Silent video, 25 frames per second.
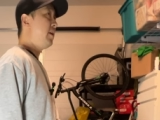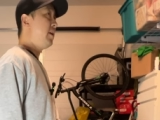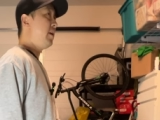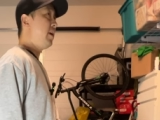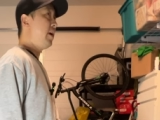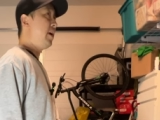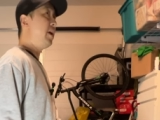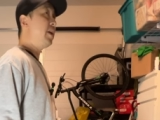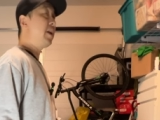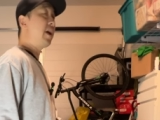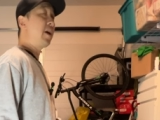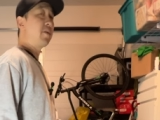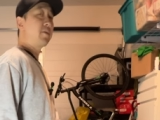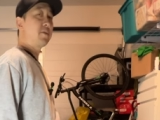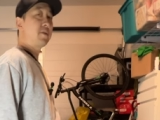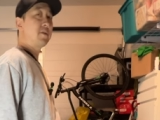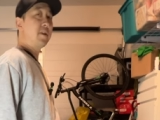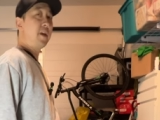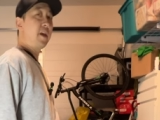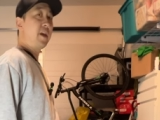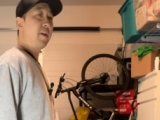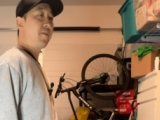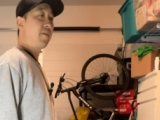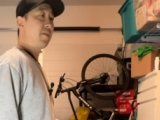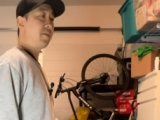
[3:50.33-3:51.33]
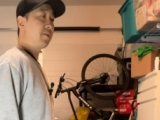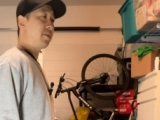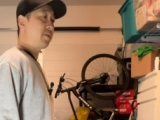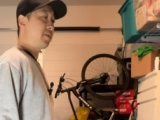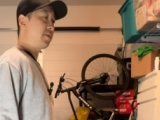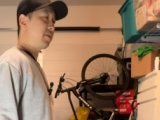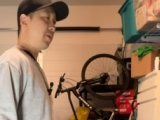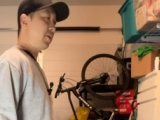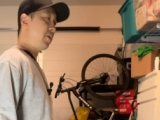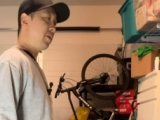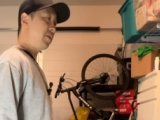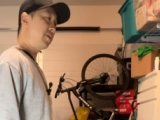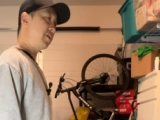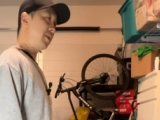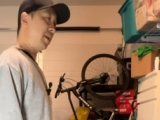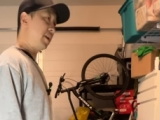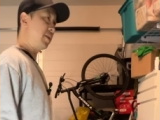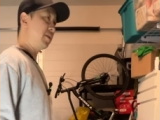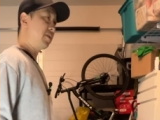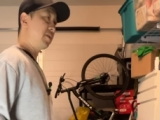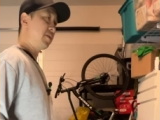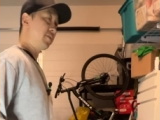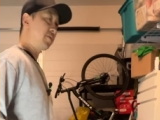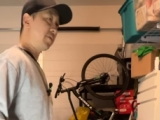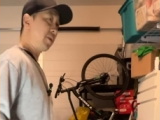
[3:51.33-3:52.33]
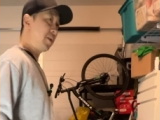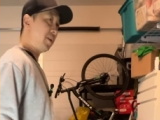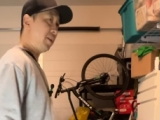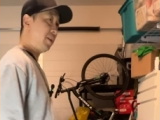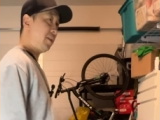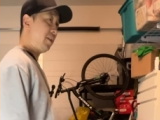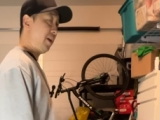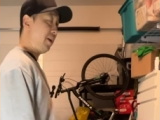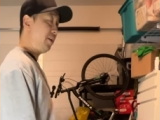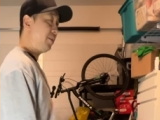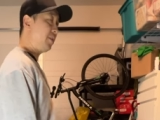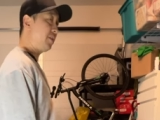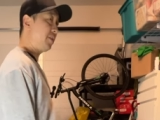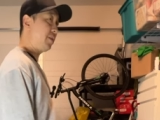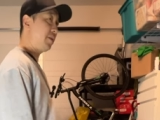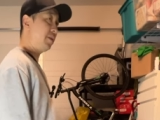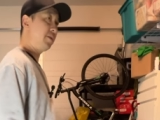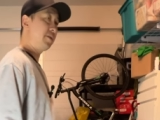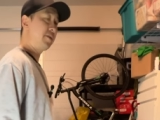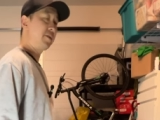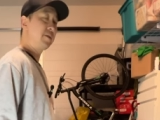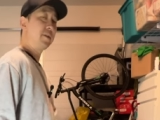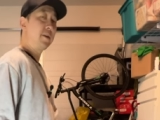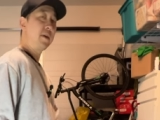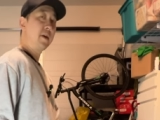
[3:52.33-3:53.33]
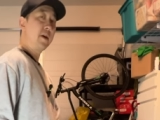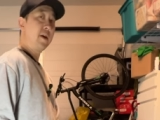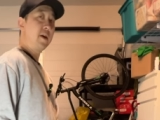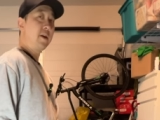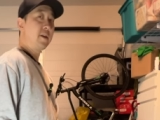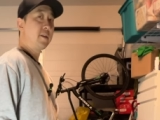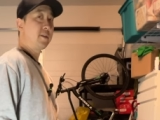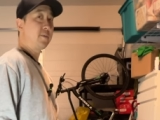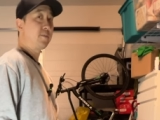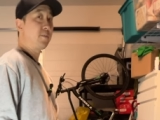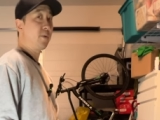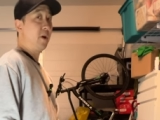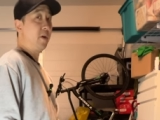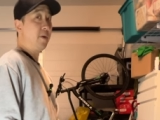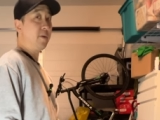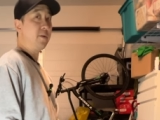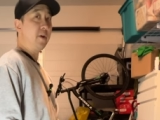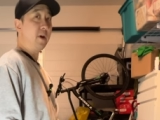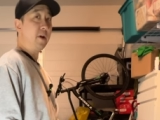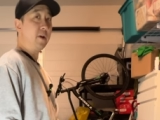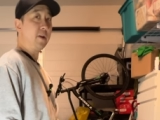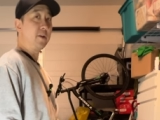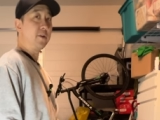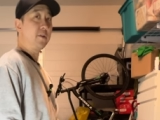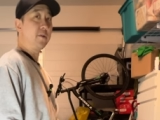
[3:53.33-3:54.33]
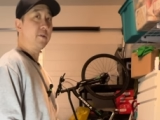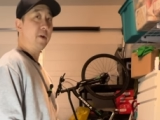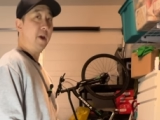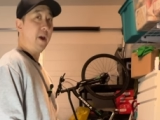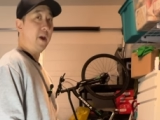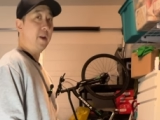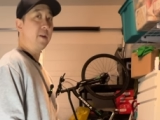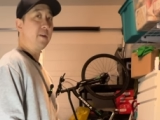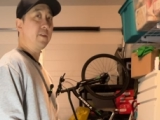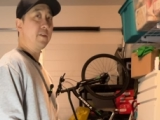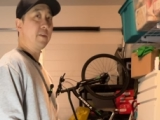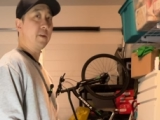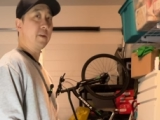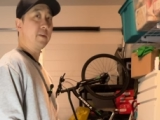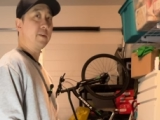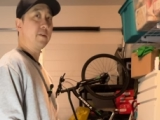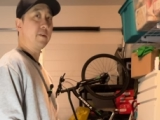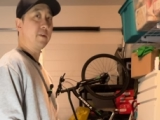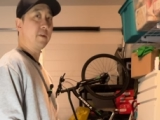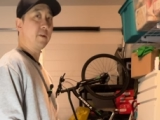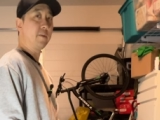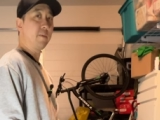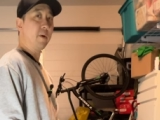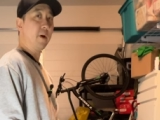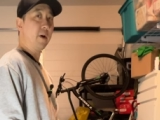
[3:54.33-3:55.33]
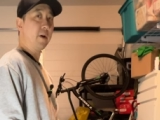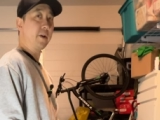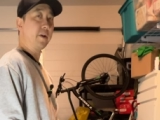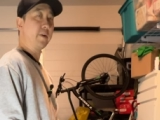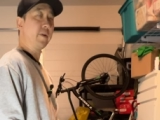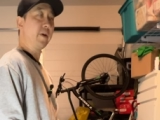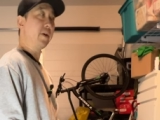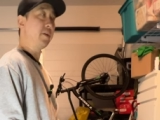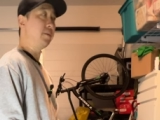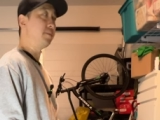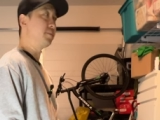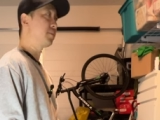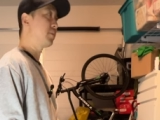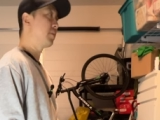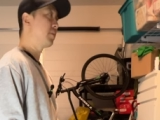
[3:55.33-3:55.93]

8 hours a day versus 30 seconds of trying to lengthen this, it's probably not going to do anything to your body, right?